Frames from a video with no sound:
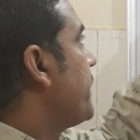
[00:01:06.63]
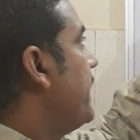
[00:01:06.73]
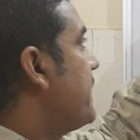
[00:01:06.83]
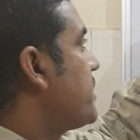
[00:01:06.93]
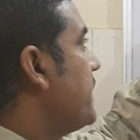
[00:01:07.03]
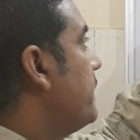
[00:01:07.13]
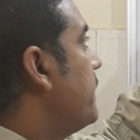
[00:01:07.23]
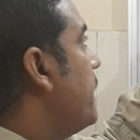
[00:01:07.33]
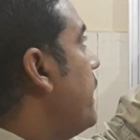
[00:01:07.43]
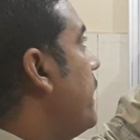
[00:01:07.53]
let's see,
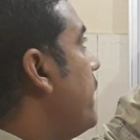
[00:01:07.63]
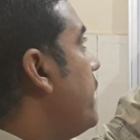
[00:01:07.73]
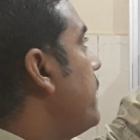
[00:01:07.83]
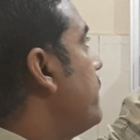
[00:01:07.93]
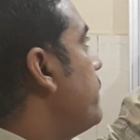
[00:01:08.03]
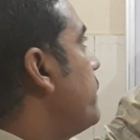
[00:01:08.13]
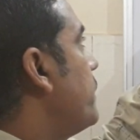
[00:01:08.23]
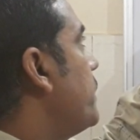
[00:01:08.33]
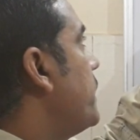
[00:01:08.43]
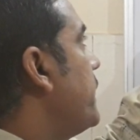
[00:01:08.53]
a
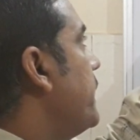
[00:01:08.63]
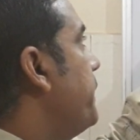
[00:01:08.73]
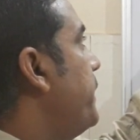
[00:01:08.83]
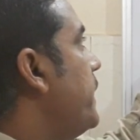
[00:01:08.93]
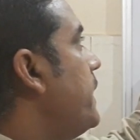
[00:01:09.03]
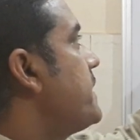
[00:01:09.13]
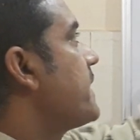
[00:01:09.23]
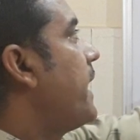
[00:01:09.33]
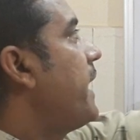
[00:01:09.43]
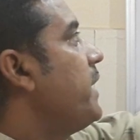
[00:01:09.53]
bird's
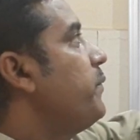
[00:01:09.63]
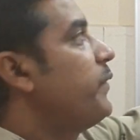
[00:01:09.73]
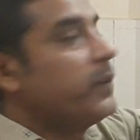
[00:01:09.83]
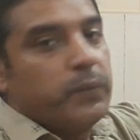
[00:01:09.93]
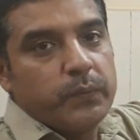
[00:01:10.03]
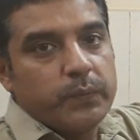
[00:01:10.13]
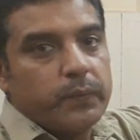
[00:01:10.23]
eye view